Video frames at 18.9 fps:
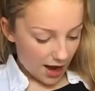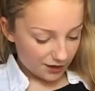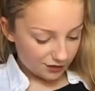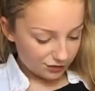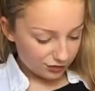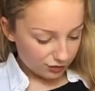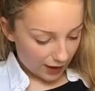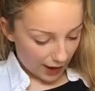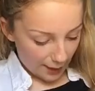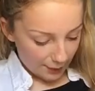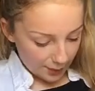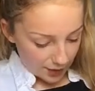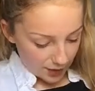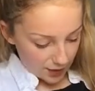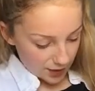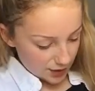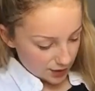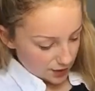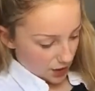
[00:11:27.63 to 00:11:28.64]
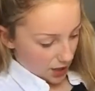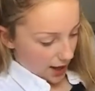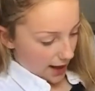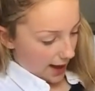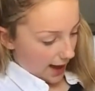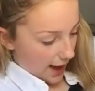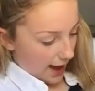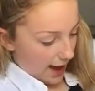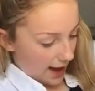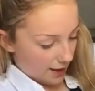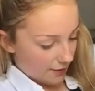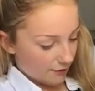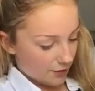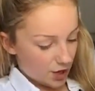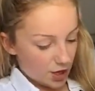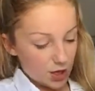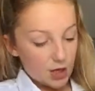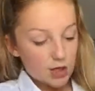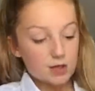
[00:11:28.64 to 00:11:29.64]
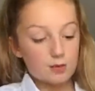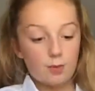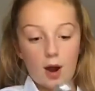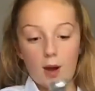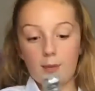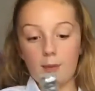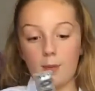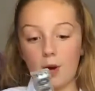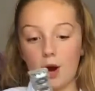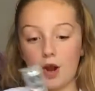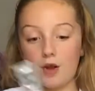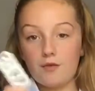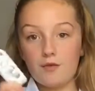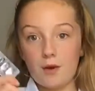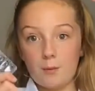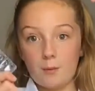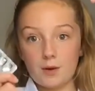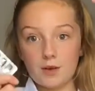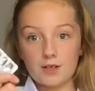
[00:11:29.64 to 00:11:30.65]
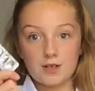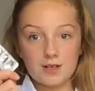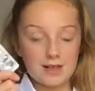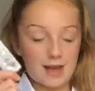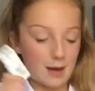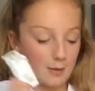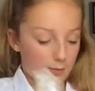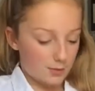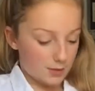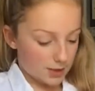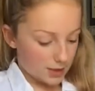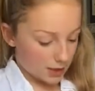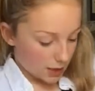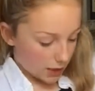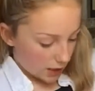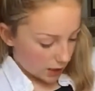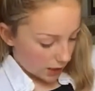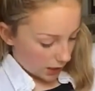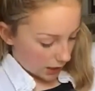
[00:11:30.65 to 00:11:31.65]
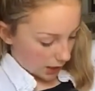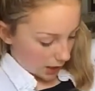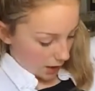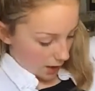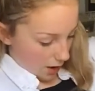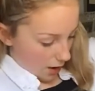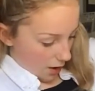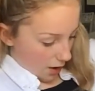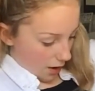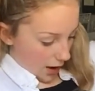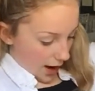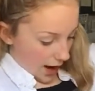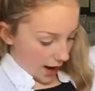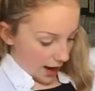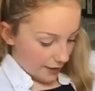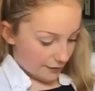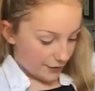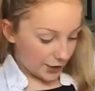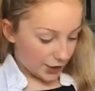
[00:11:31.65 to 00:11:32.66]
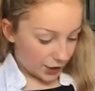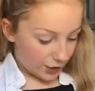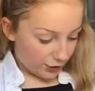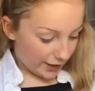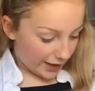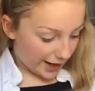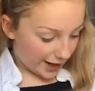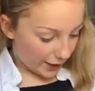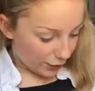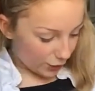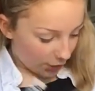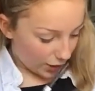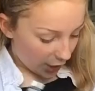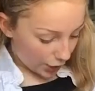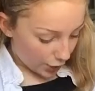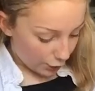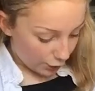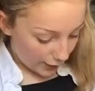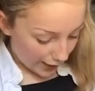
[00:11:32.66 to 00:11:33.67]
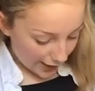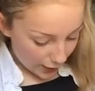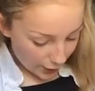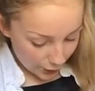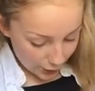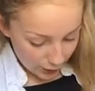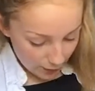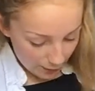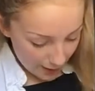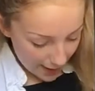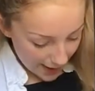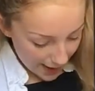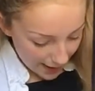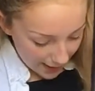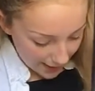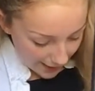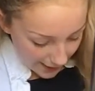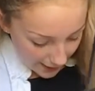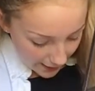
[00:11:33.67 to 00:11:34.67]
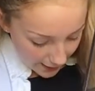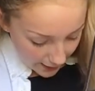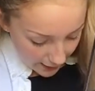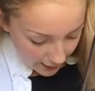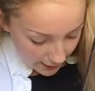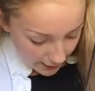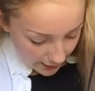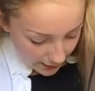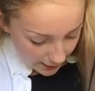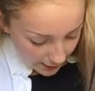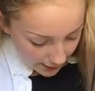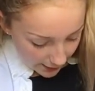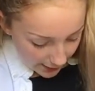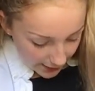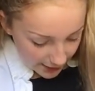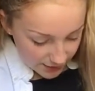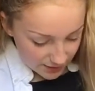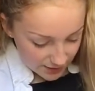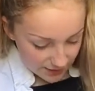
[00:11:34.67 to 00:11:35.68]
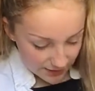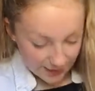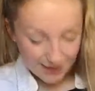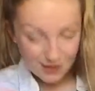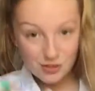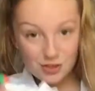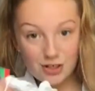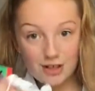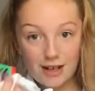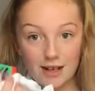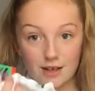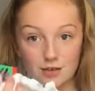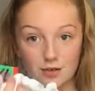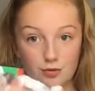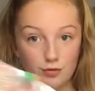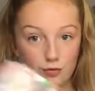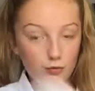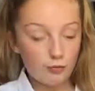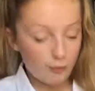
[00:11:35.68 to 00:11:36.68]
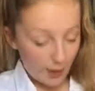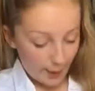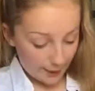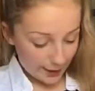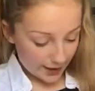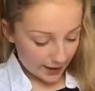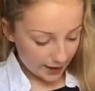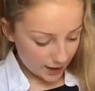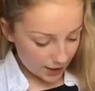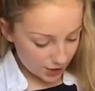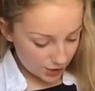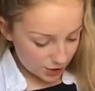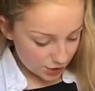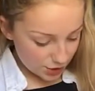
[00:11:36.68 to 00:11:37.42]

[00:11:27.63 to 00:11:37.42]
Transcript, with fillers: I have wrappers, I have some ibuprofen, which is empty. I have a, Creo a Crayola pen, and just literally just rubbish.